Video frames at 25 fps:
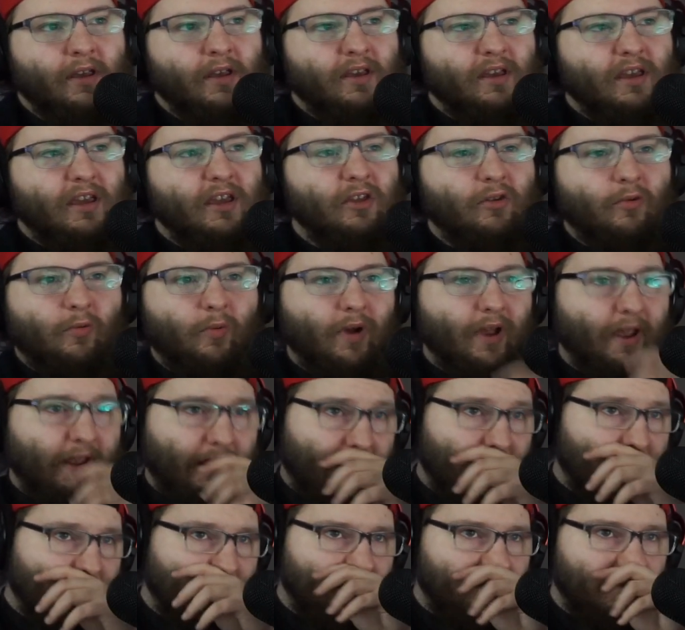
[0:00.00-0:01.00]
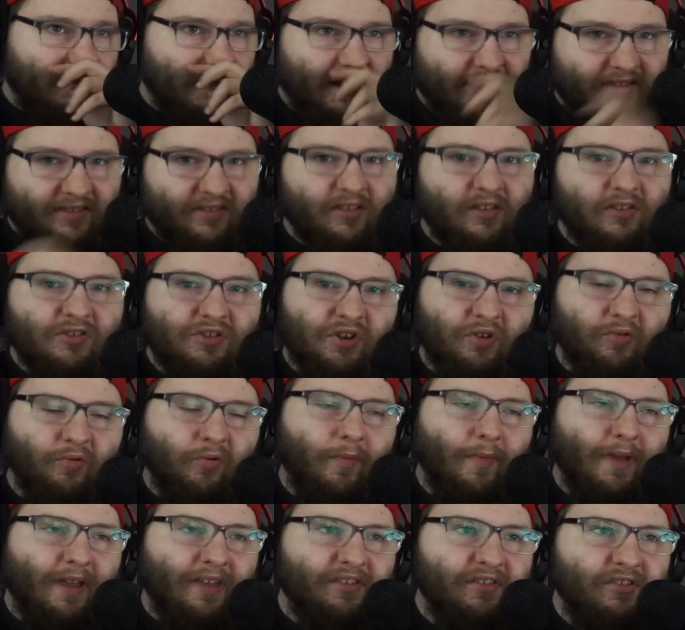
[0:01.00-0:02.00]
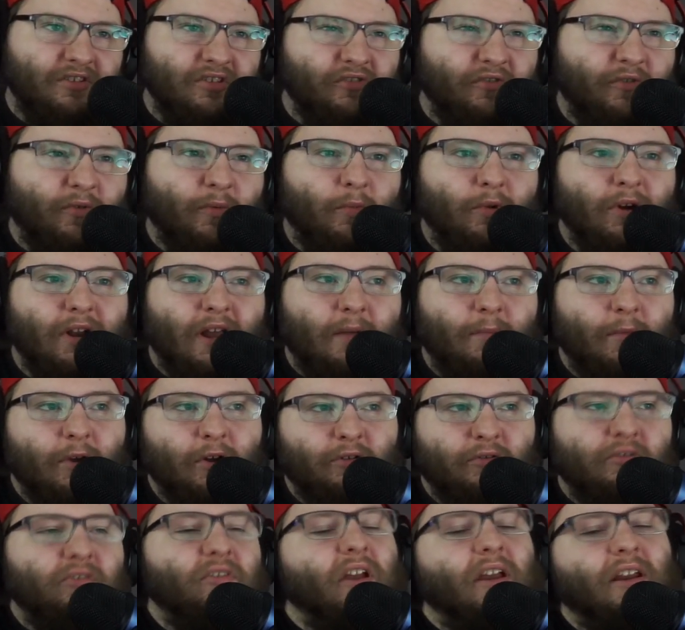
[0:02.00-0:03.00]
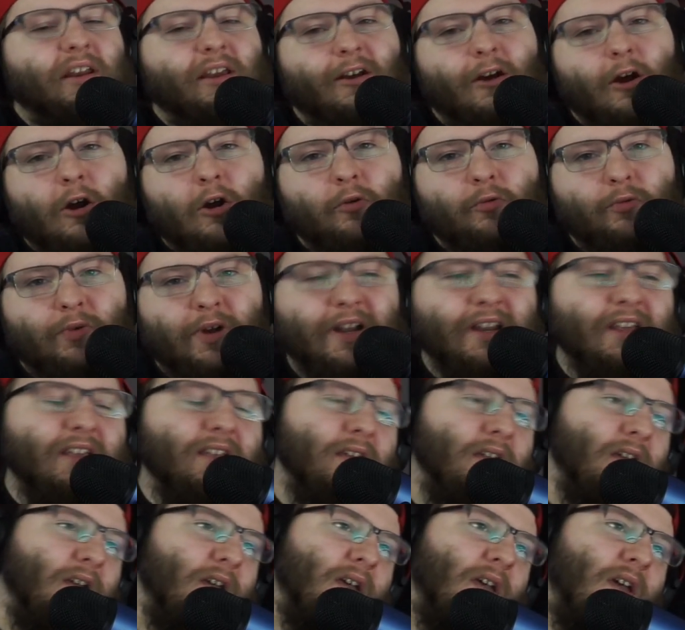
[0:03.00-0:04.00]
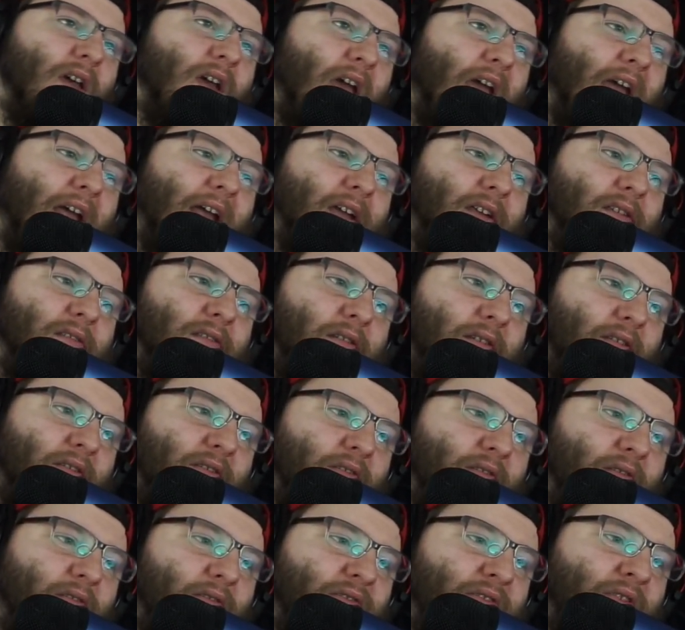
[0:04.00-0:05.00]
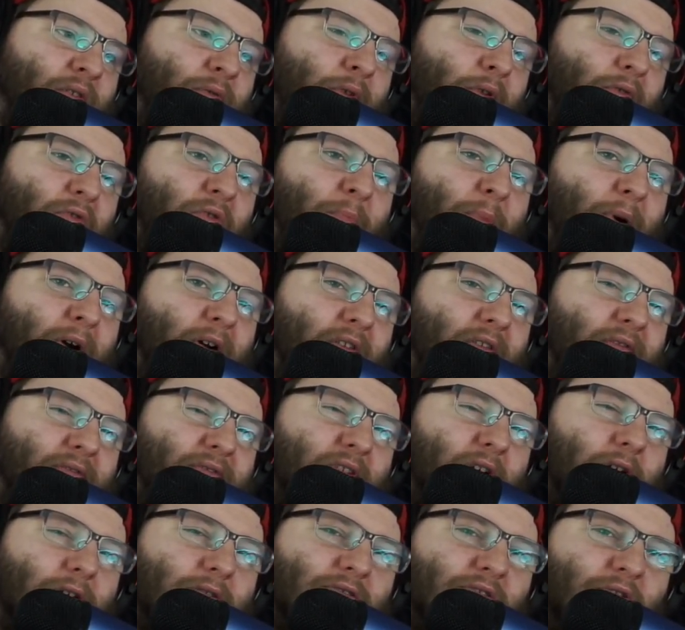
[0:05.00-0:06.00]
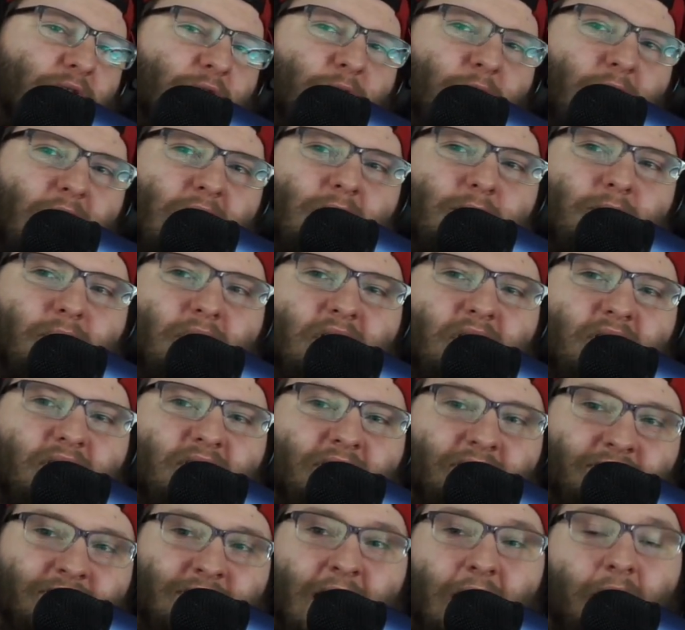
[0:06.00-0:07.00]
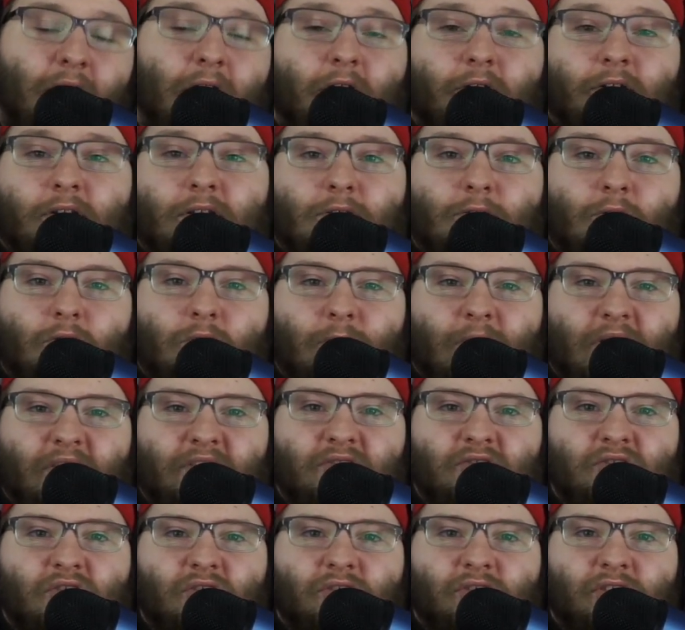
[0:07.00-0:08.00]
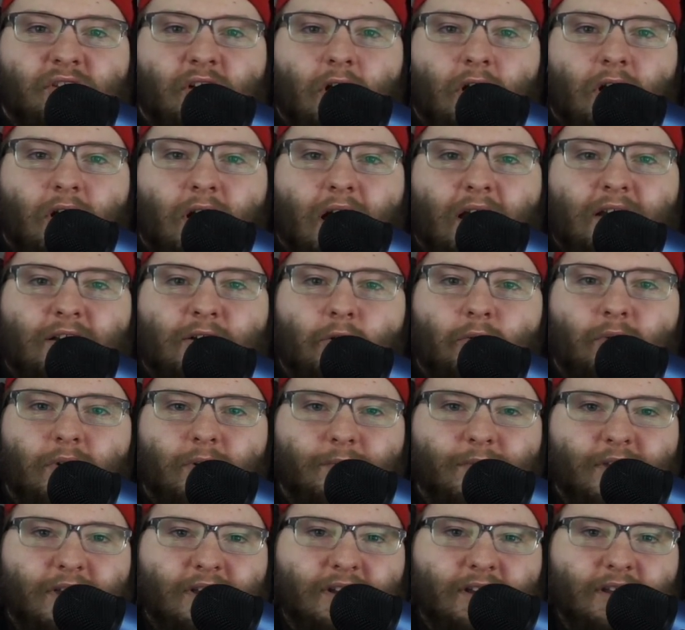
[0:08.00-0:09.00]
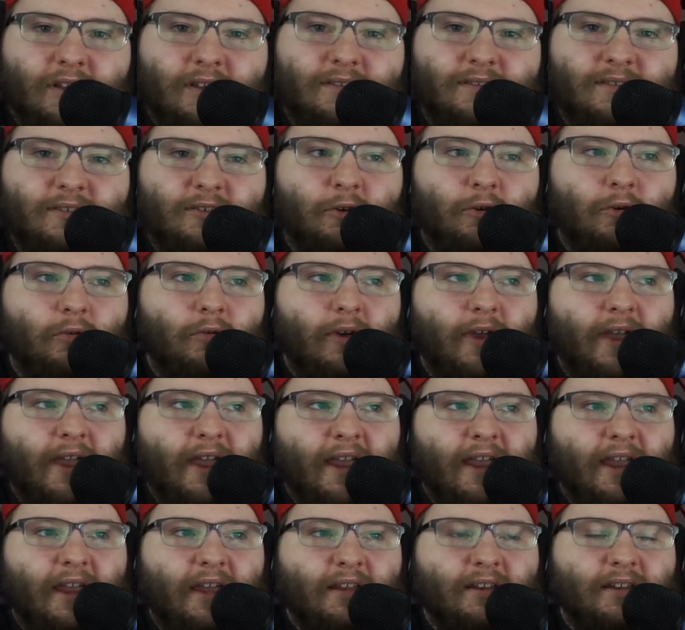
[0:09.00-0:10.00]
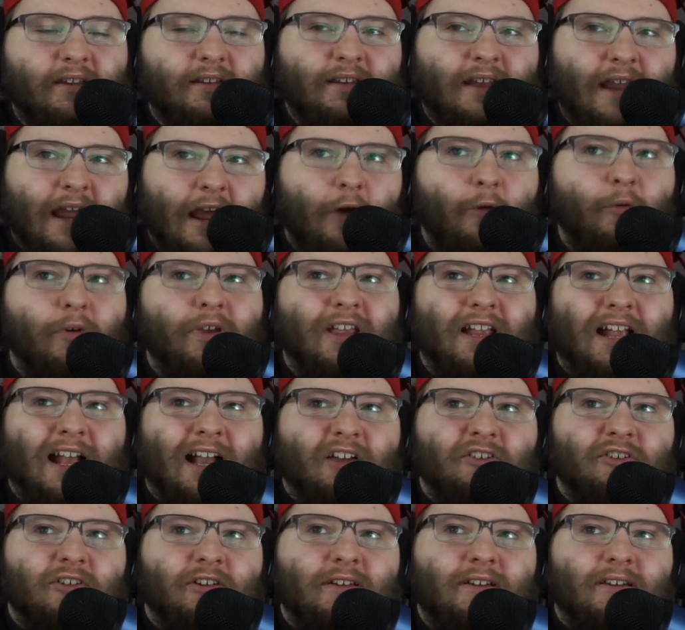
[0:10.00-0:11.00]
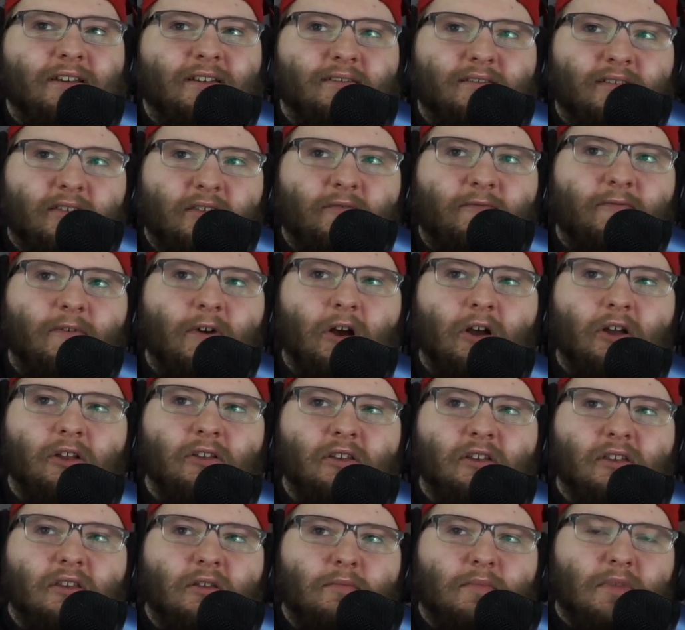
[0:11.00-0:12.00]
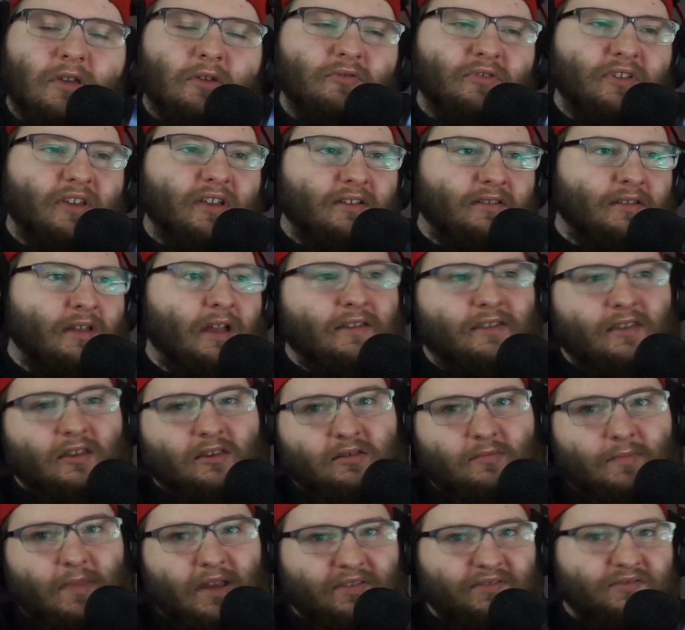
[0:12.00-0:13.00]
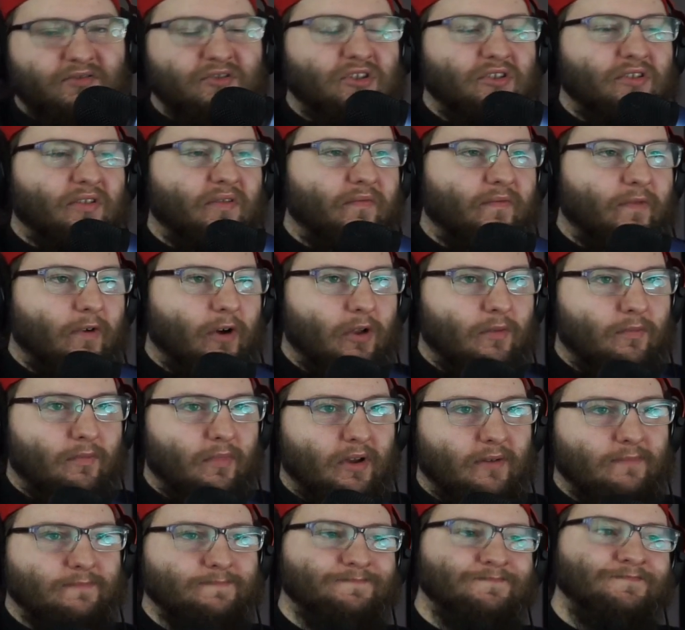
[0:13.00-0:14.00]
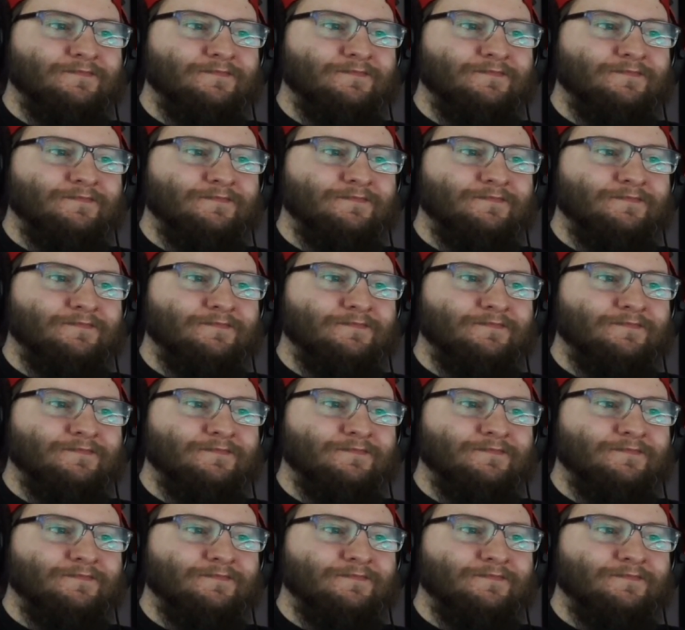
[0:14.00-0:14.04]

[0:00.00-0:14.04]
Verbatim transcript: Either way, uh, that's the general message from what I'm understanding already. And so those parts of songs are great because now I already know the message of the song. I know what I'm getting into, and now we can actually get into the fun and the music. Not that the message isn't fun, but